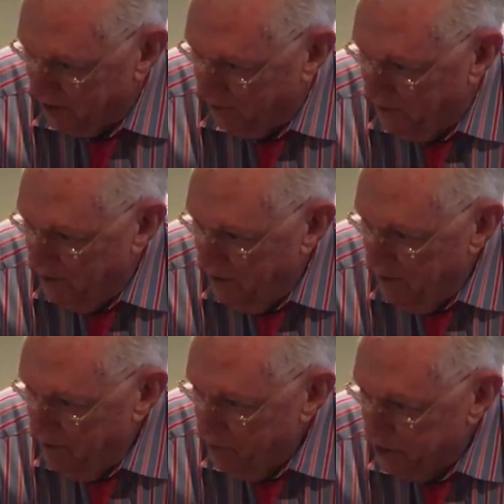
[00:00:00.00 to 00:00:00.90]
now,
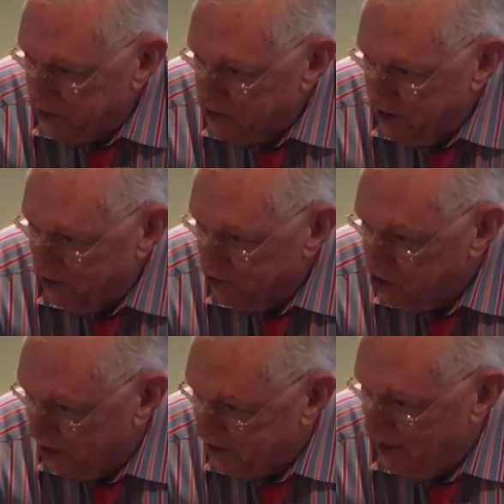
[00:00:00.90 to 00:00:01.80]
because they're
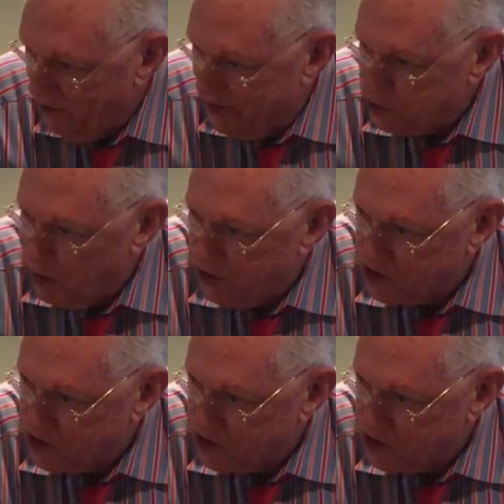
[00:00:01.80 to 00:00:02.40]
shut down. That's why